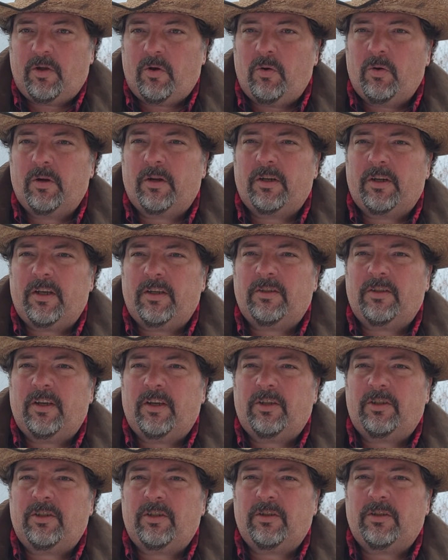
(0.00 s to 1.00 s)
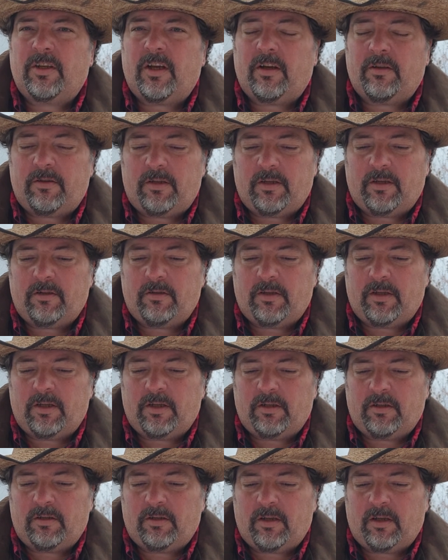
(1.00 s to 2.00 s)
organizations out there
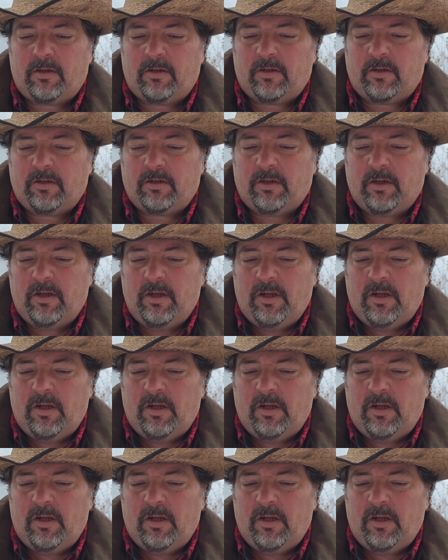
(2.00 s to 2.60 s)
that are